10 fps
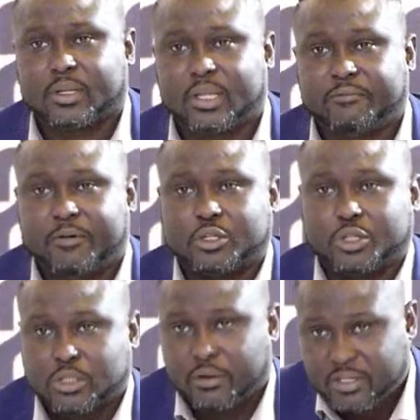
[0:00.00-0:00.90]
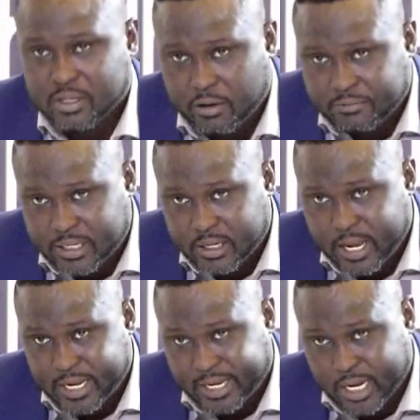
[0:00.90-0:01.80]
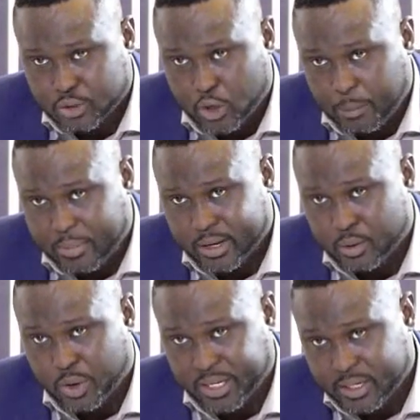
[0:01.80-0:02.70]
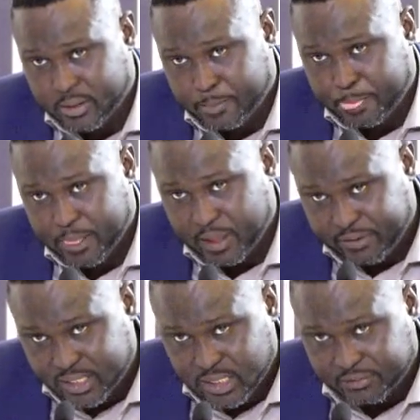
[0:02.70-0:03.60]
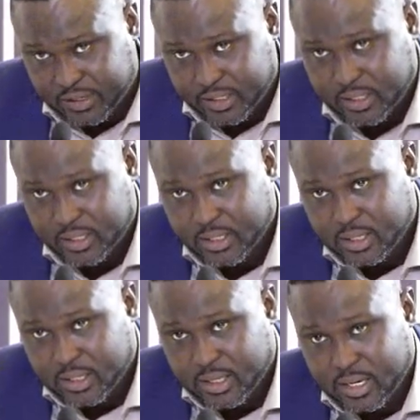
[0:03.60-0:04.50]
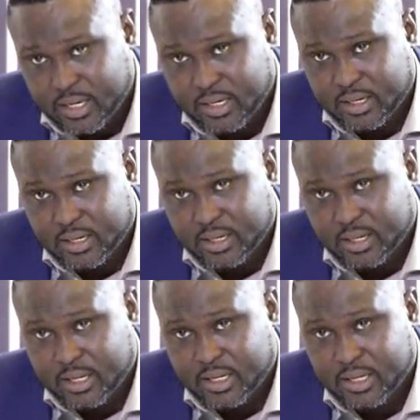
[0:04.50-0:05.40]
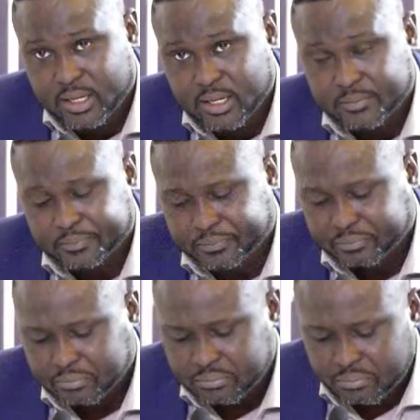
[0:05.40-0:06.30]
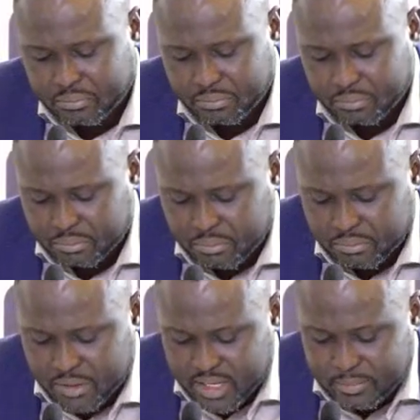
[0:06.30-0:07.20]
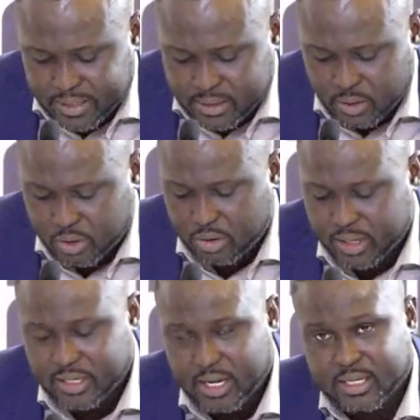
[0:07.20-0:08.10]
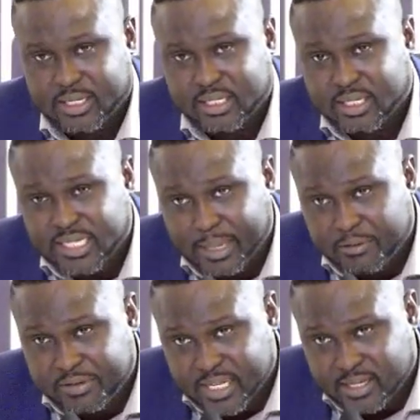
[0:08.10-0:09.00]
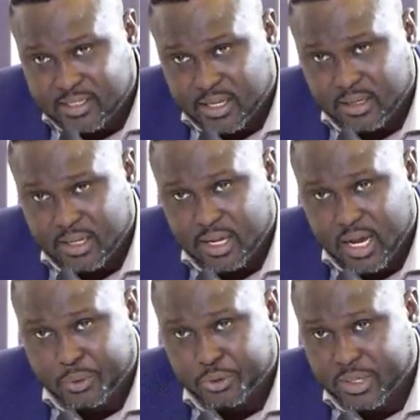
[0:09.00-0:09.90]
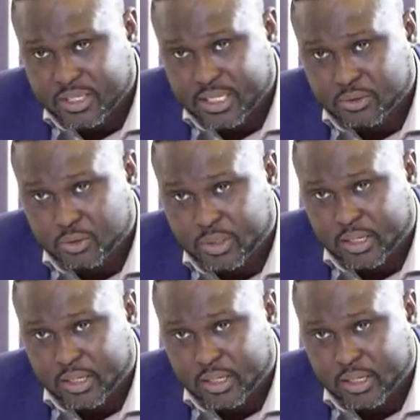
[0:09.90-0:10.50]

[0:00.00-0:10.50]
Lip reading: functions of the area council up and running effectively in the mid or in the time of disaster? How would you intend to do that?